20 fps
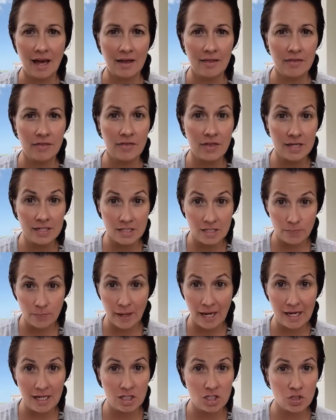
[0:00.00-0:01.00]
this
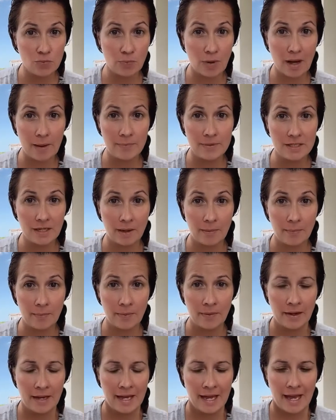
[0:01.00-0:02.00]
page popped up
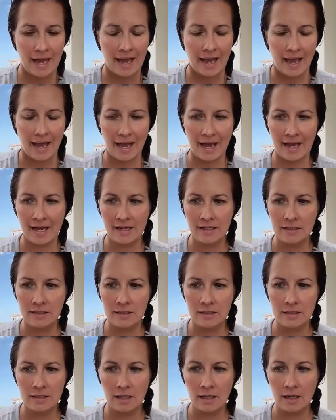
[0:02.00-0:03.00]

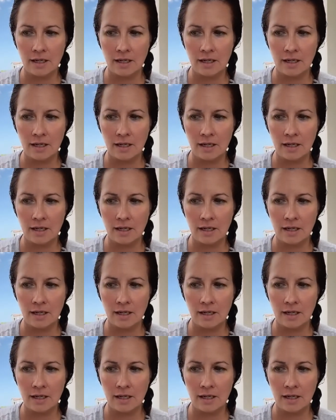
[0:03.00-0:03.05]
and